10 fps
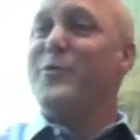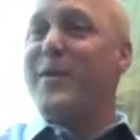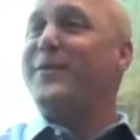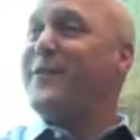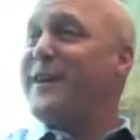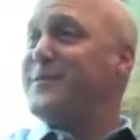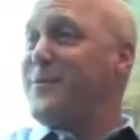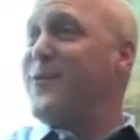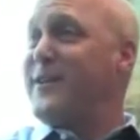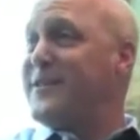You better find some
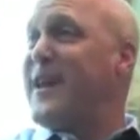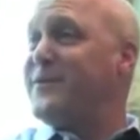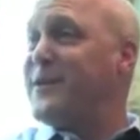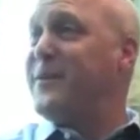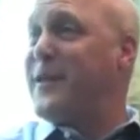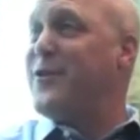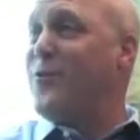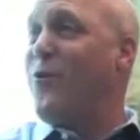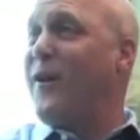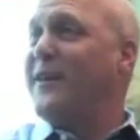friends that have something that
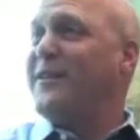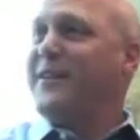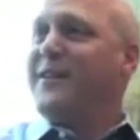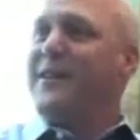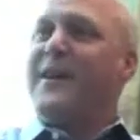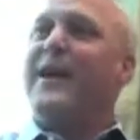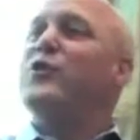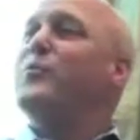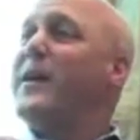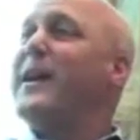you want,
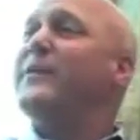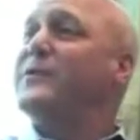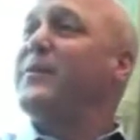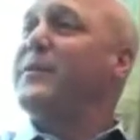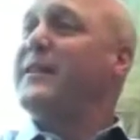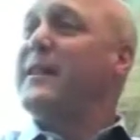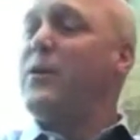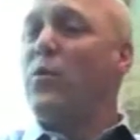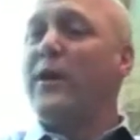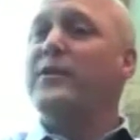and you better have something that
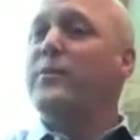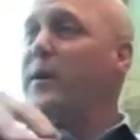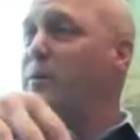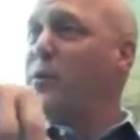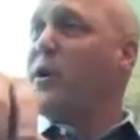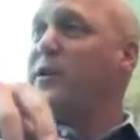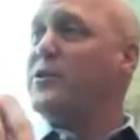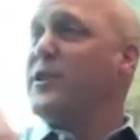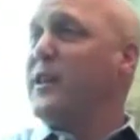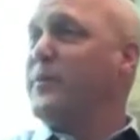they want, and you better put all
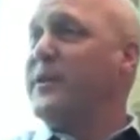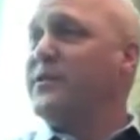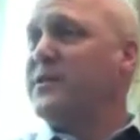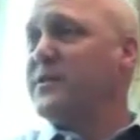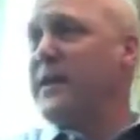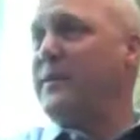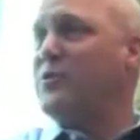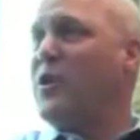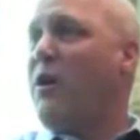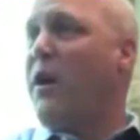your jelly beans in the
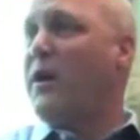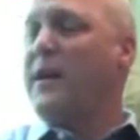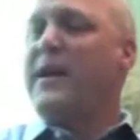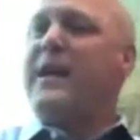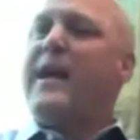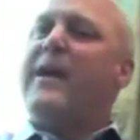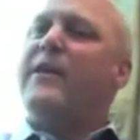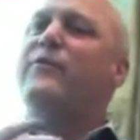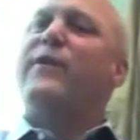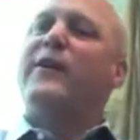same jar,
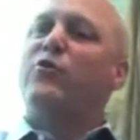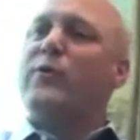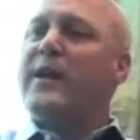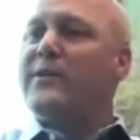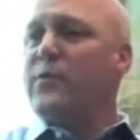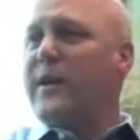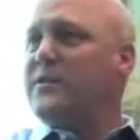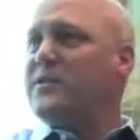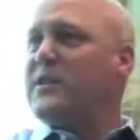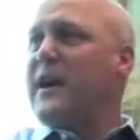and then find creative
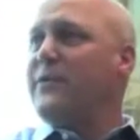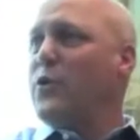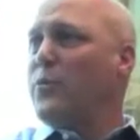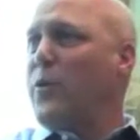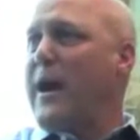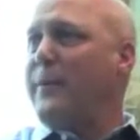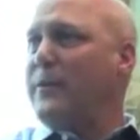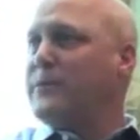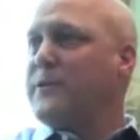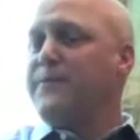ways to solve old
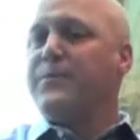problems.